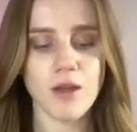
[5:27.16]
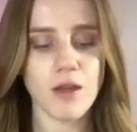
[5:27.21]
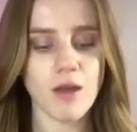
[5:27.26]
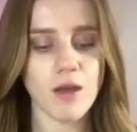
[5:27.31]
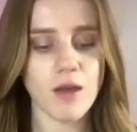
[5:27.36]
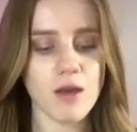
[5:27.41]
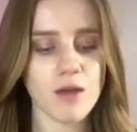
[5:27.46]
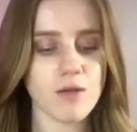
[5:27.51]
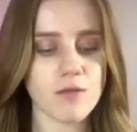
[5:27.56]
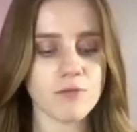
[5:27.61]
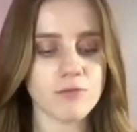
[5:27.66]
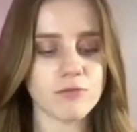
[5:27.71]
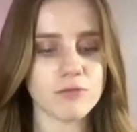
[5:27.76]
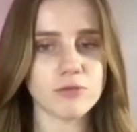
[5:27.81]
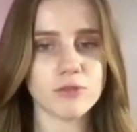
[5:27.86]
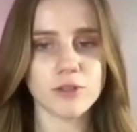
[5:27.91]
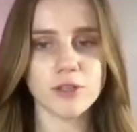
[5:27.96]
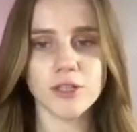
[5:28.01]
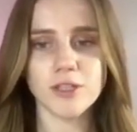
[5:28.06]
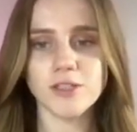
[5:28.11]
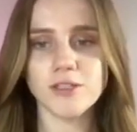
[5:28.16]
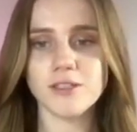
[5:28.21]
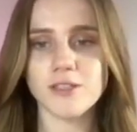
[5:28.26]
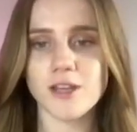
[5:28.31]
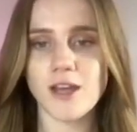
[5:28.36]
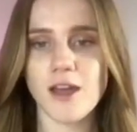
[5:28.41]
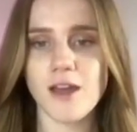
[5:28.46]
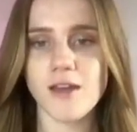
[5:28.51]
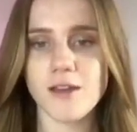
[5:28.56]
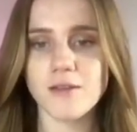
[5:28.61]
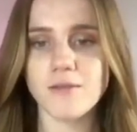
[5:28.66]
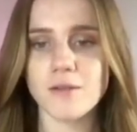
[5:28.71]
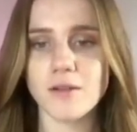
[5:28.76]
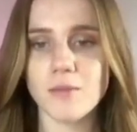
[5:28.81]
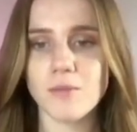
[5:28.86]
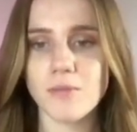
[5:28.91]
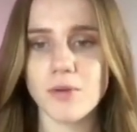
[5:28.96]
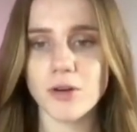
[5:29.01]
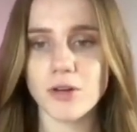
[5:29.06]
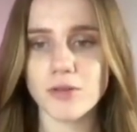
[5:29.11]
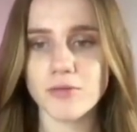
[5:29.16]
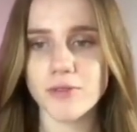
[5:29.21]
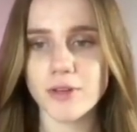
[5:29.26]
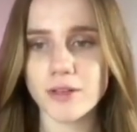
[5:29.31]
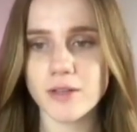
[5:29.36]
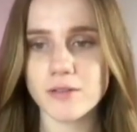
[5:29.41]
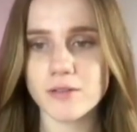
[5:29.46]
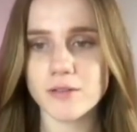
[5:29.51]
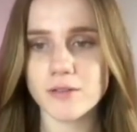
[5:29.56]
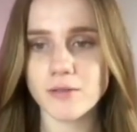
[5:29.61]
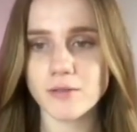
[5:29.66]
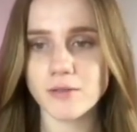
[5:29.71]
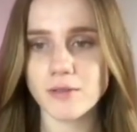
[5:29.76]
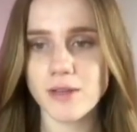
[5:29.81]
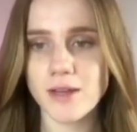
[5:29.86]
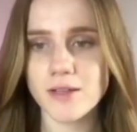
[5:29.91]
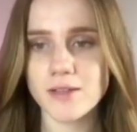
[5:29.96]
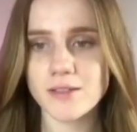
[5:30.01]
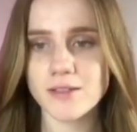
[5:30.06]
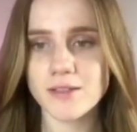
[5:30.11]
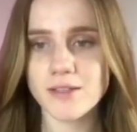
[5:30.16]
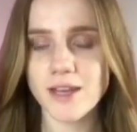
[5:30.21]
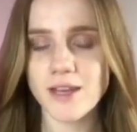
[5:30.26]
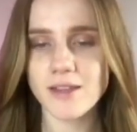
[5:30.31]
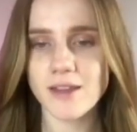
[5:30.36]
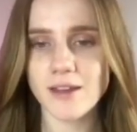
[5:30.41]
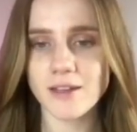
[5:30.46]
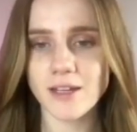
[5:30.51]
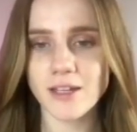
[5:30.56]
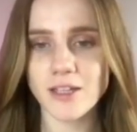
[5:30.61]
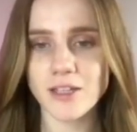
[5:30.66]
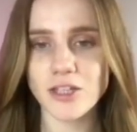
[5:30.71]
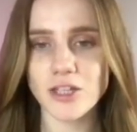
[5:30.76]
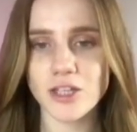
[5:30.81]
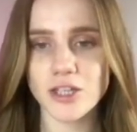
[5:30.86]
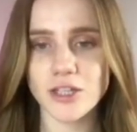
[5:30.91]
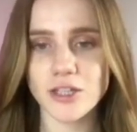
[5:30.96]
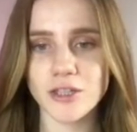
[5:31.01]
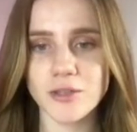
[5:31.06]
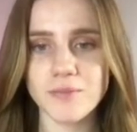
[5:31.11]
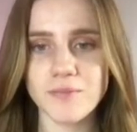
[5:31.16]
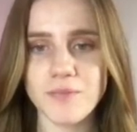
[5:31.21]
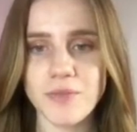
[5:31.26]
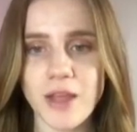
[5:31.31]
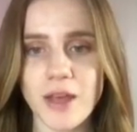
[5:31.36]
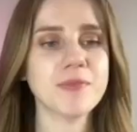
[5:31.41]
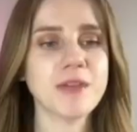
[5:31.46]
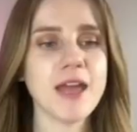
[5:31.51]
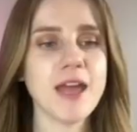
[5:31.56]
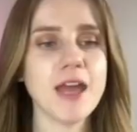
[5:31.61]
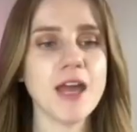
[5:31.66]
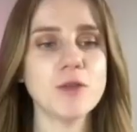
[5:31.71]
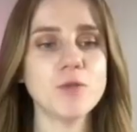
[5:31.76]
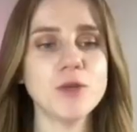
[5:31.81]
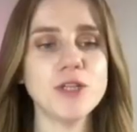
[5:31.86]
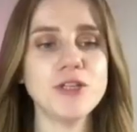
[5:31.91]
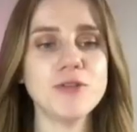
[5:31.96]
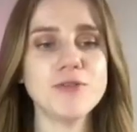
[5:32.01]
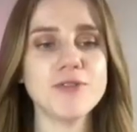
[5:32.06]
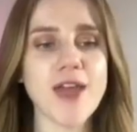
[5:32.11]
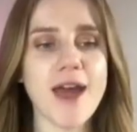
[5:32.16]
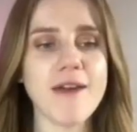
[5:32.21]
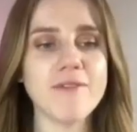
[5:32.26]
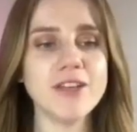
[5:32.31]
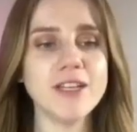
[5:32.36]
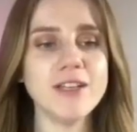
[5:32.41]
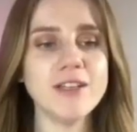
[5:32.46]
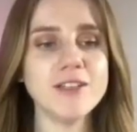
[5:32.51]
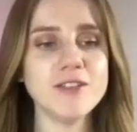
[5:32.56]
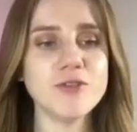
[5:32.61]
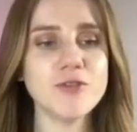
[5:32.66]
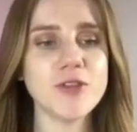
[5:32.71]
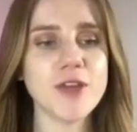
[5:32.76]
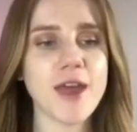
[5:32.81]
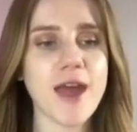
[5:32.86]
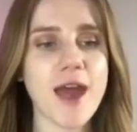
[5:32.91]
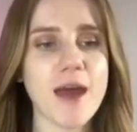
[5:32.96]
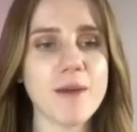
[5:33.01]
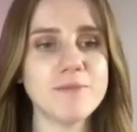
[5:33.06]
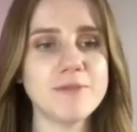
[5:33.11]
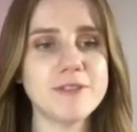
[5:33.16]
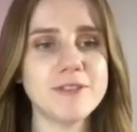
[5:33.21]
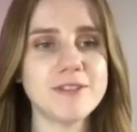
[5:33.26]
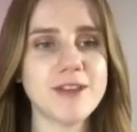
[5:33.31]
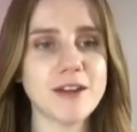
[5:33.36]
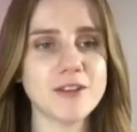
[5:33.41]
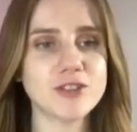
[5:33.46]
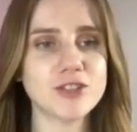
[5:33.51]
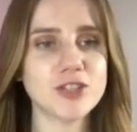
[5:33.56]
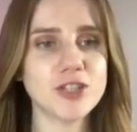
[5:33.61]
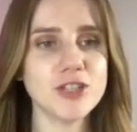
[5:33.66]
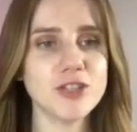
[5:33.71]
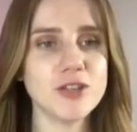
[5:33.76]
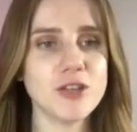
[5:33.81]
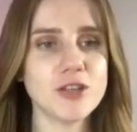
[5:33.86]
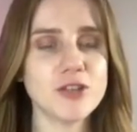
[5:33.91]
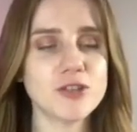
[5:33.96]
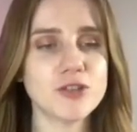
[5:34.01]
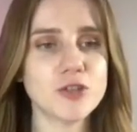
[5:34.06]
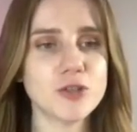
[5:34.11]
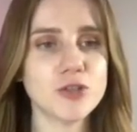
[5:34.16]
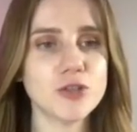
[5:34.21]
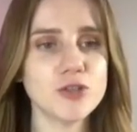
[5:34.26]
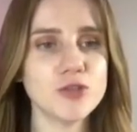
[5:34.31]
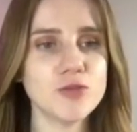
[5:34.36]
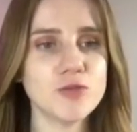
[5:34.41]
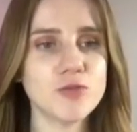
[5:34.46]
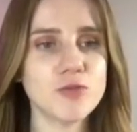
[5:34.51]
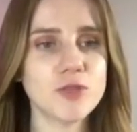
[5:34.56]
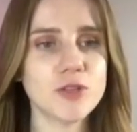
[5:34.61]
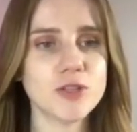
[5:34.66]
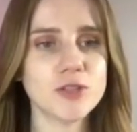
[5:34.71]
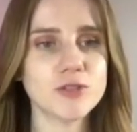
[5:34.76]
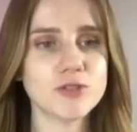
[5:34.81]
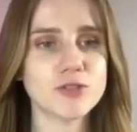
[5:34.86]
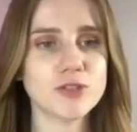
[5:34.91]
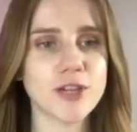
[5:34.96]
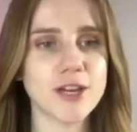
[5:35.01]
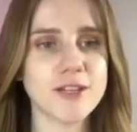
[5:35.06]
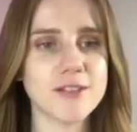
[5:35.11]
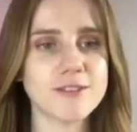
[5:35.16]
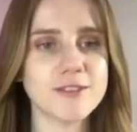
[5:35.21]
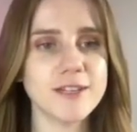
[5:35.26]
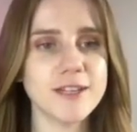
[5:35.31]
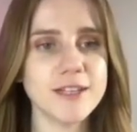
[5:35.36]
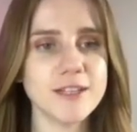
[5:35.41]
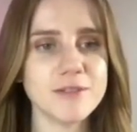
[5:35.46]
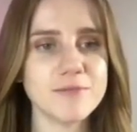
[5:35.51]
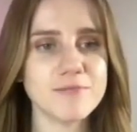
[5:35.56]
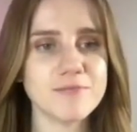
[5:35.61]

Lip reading: every day. Perfect. So let's take that in here. And when you navigate to the app section, search for translate.